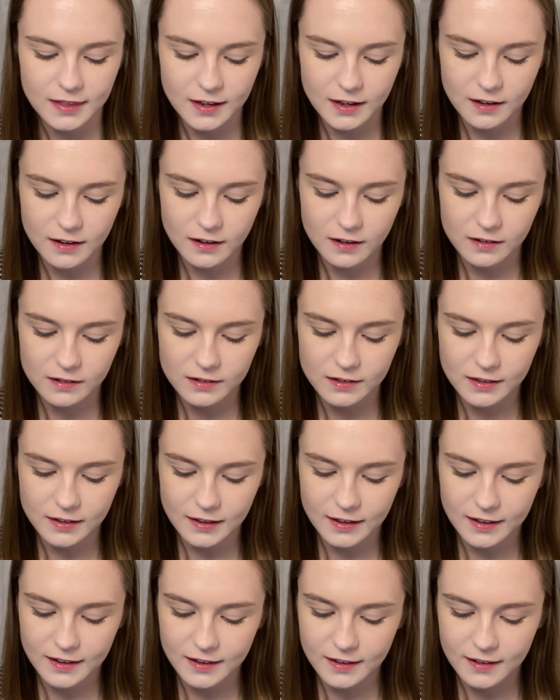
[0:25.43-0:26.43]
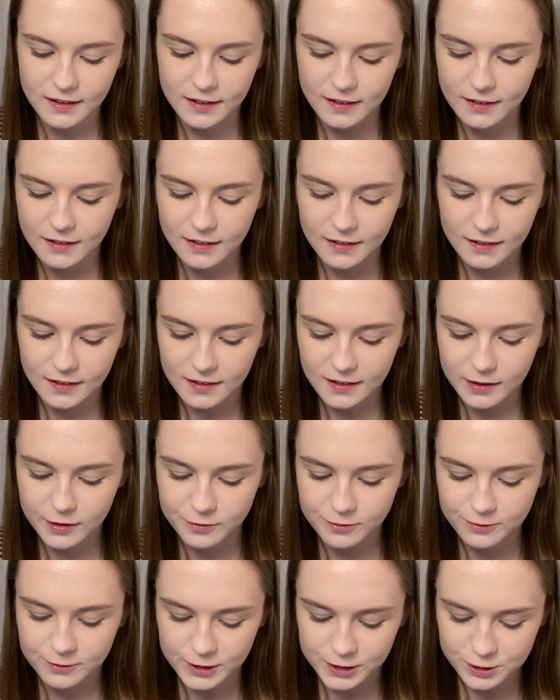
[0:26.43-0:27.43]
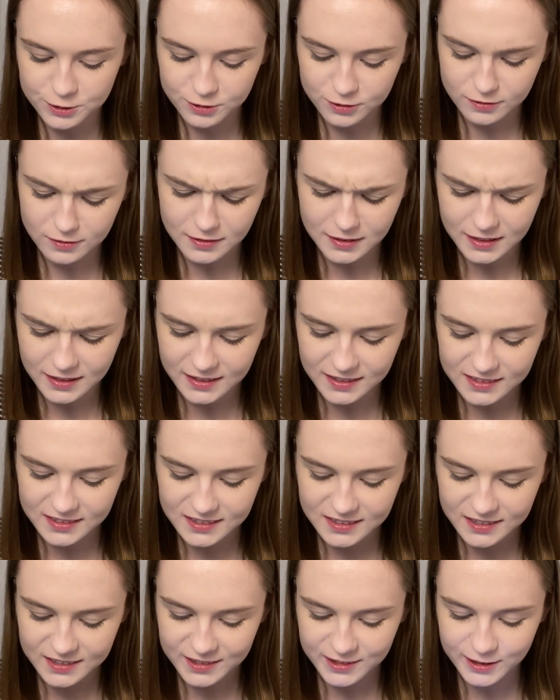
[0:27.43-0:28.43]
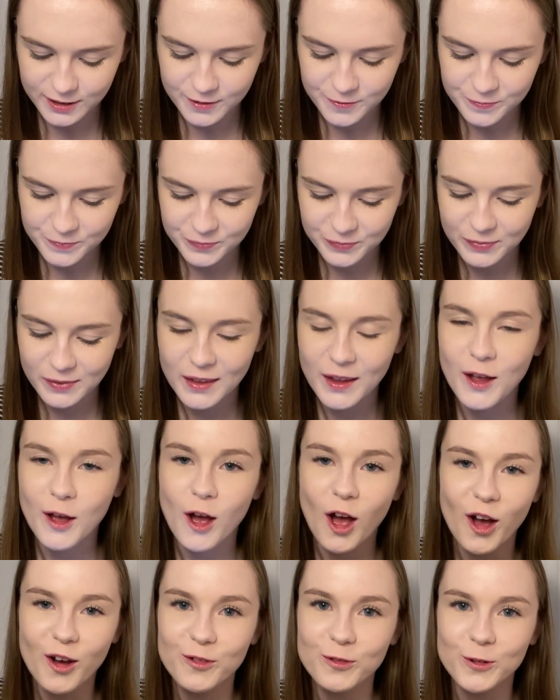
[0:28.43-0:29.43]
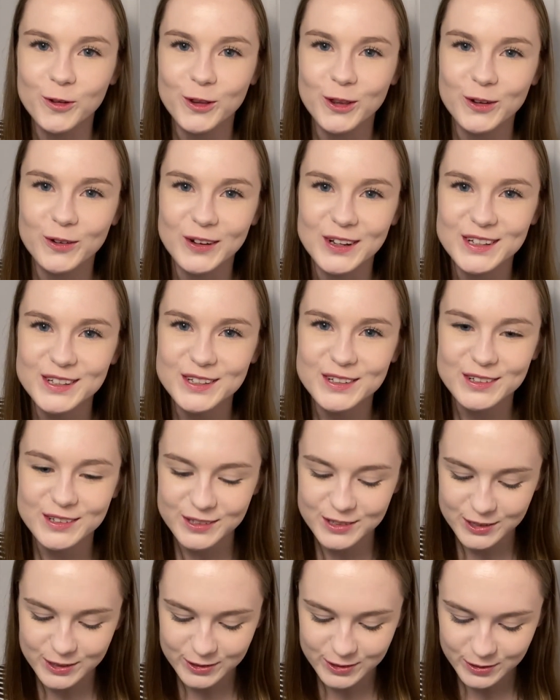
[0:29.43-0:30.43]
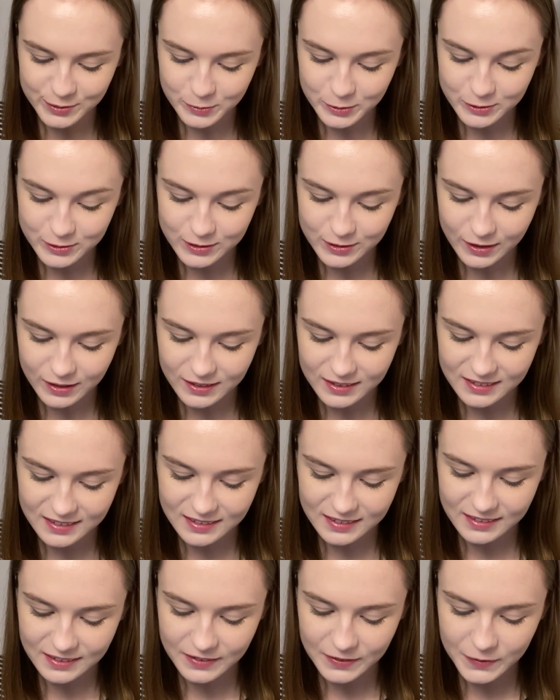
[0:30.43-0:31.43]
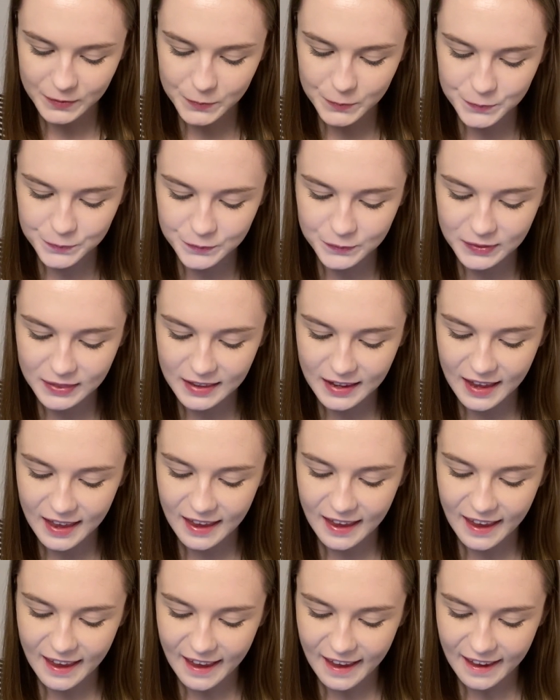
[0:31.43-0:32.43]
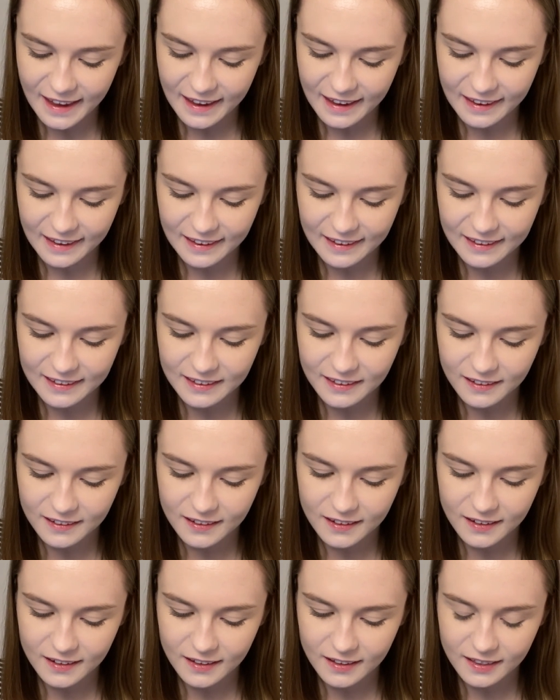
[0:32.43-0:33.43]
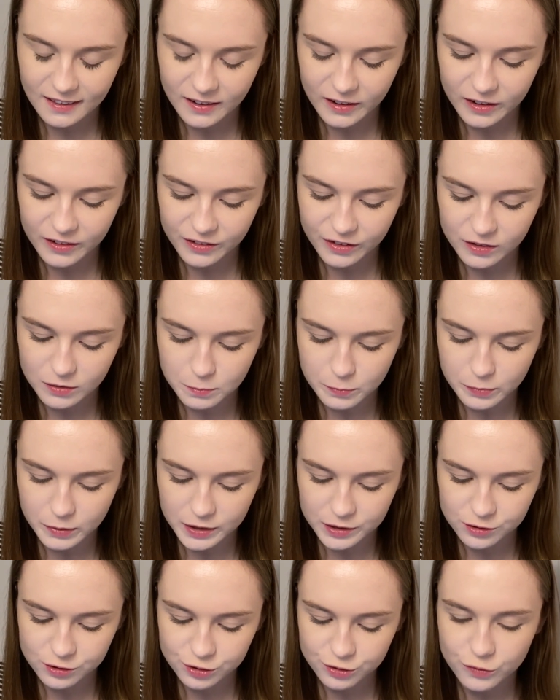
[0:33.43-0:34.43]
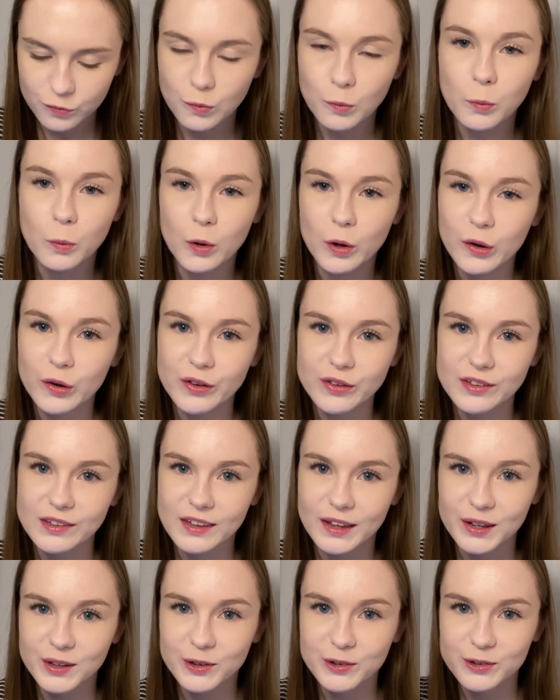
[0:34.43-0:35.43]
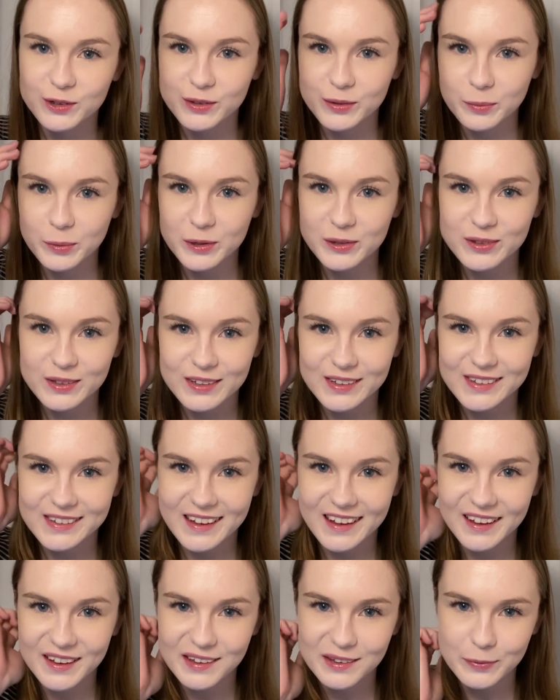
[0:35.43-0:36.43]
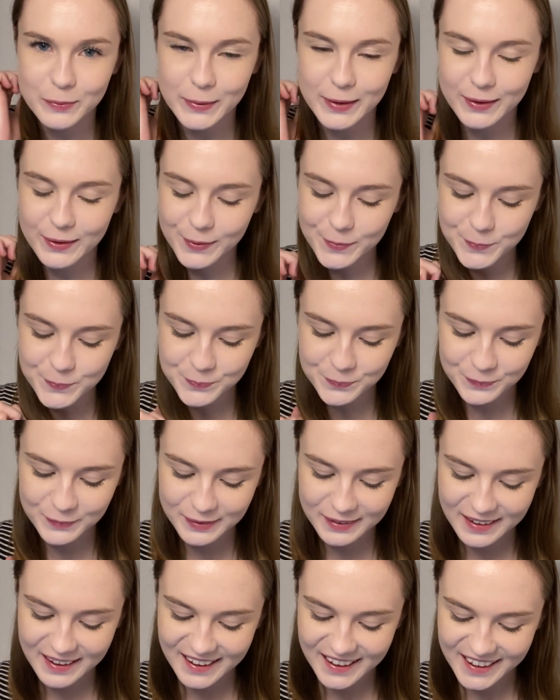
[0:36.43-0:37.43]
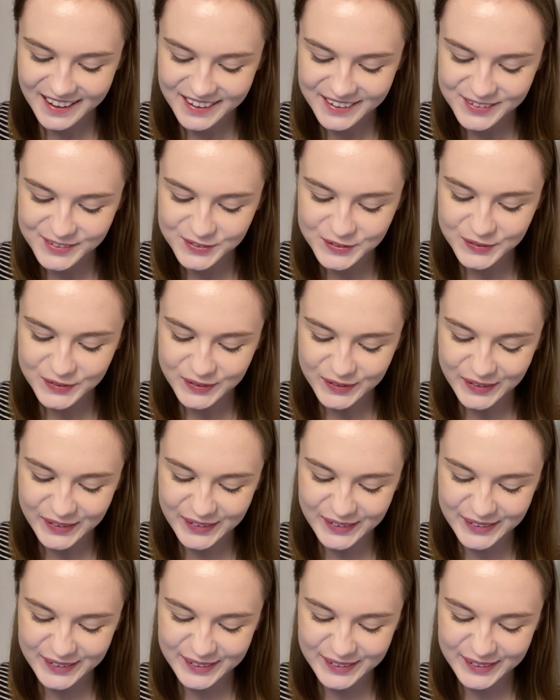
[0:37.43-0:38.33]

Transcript: there's like an official list of all the questions you're supposed to answer, and there's a bunch of words that you're supposed to say as well, so